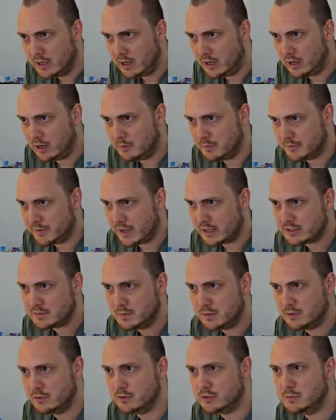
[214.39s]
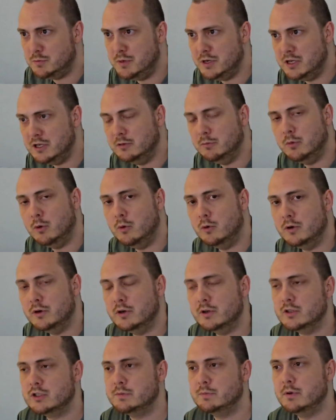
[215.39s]
That's because being born an
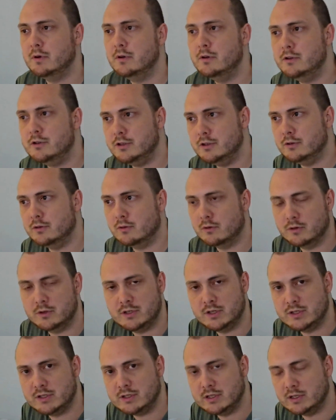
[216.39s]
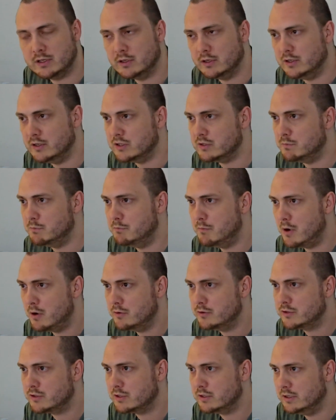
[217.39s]
Aspergian or autistic is
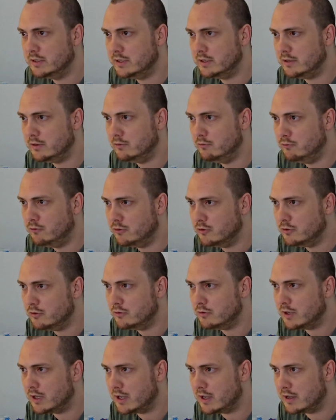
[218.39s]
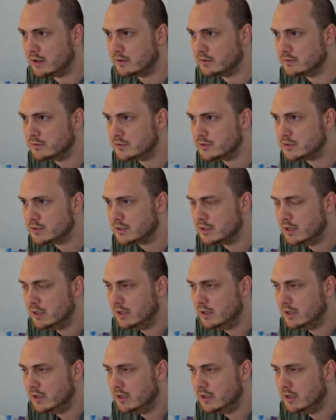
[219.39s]
mostly viewed as